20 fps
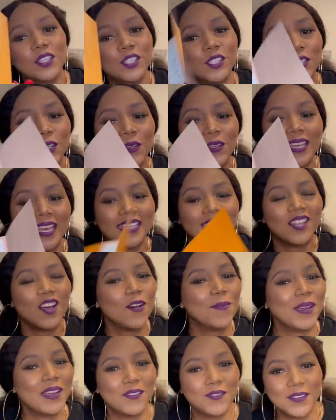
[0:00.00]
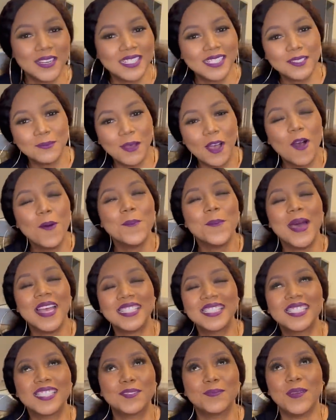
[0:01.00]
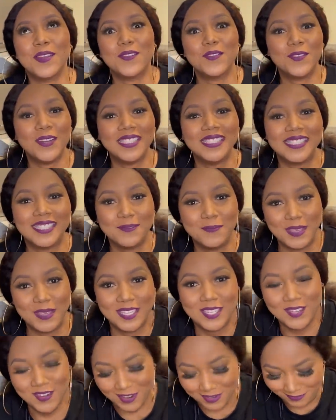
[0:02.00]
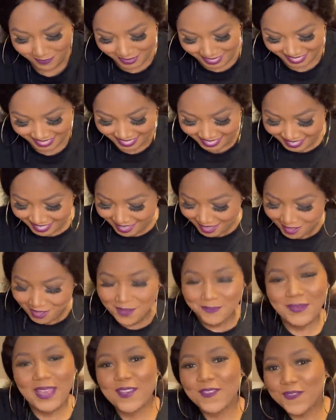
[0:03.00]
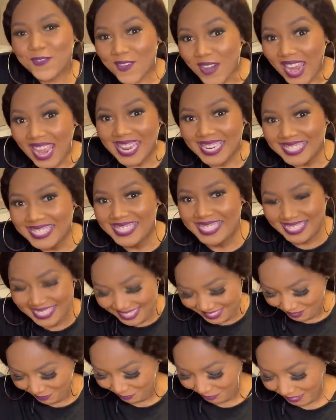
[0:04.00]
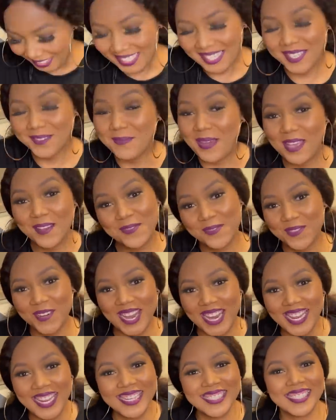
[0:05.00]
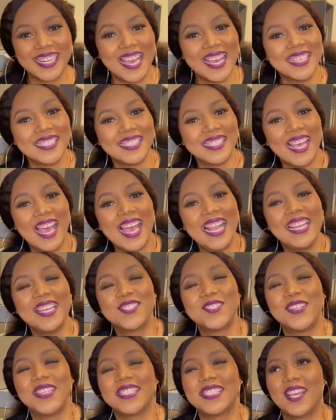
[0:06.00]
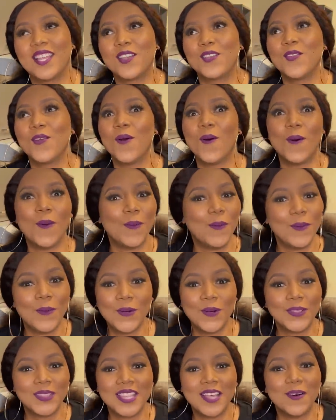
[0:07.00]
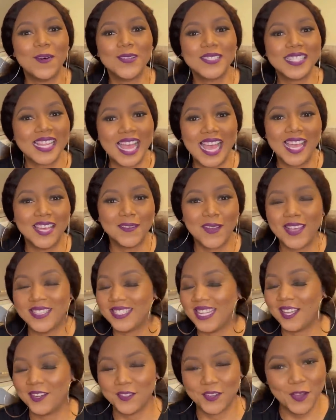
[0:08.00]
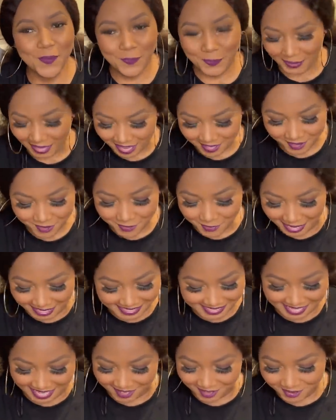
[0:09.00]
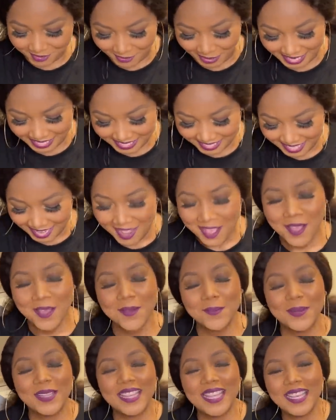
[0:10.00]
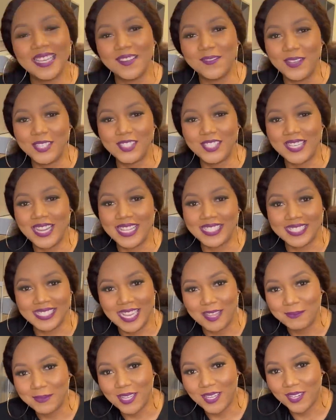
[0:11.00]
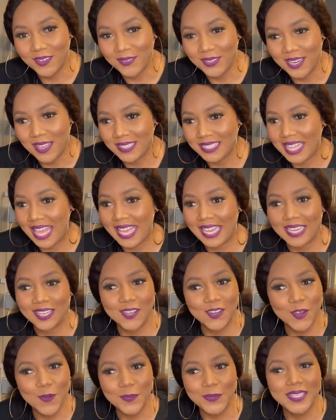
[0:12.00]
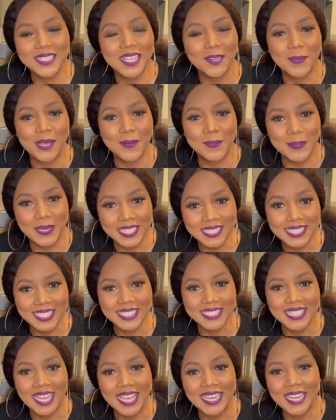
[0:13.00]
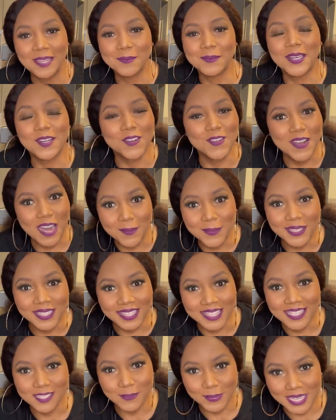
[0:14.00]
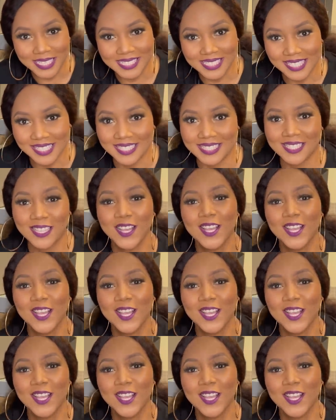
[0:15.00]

to show you guys how much my friends spent on me. My friends! Hello, my friend! Guys, I literally said no the whole time. I was like, nope, I don't want. But then eventually I snapped out of it. I was like, nope, these are my blessings and I'm grabbing these blessings.